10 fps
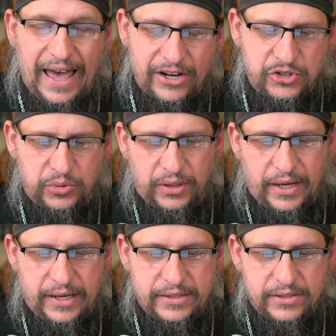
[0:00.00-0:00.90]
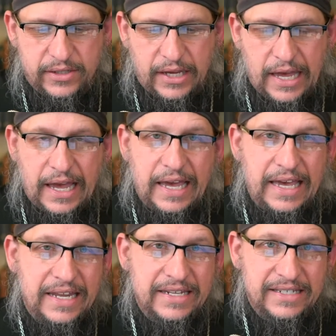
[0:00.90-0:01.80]
actualize
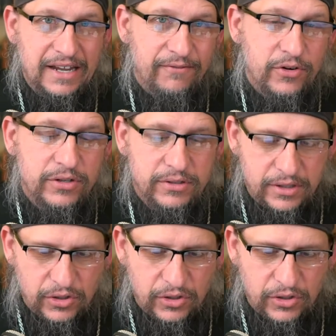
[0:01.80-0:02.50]
in different